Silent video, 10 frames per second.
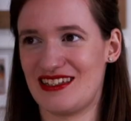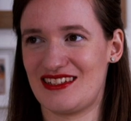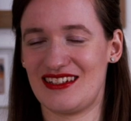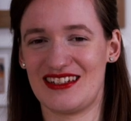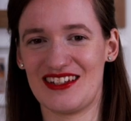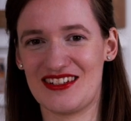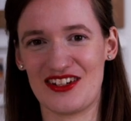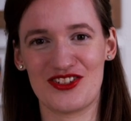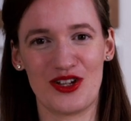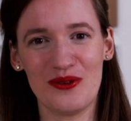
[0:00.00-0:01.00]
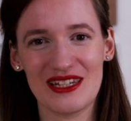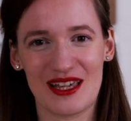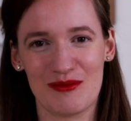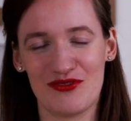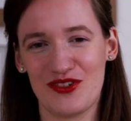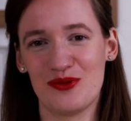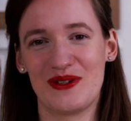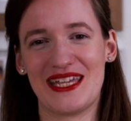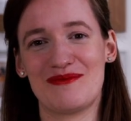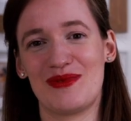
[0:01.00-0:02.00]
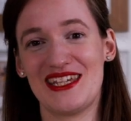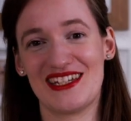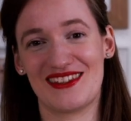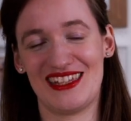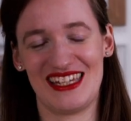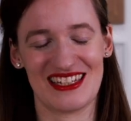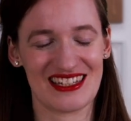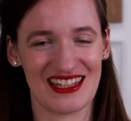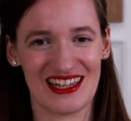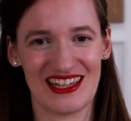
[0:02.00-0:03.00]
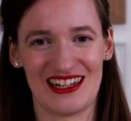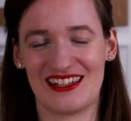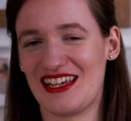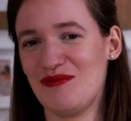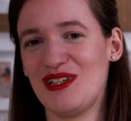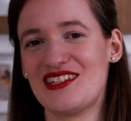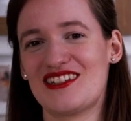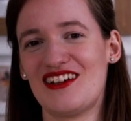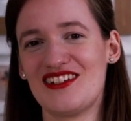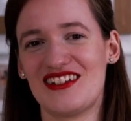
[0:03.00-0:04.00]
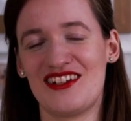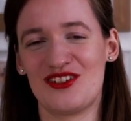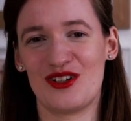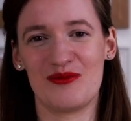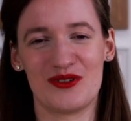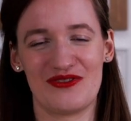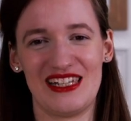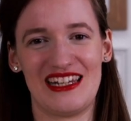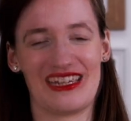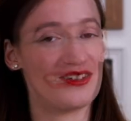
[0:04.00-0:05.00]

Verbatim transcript: Just, just showing them a few basic things that can be such an enjoyable feeling.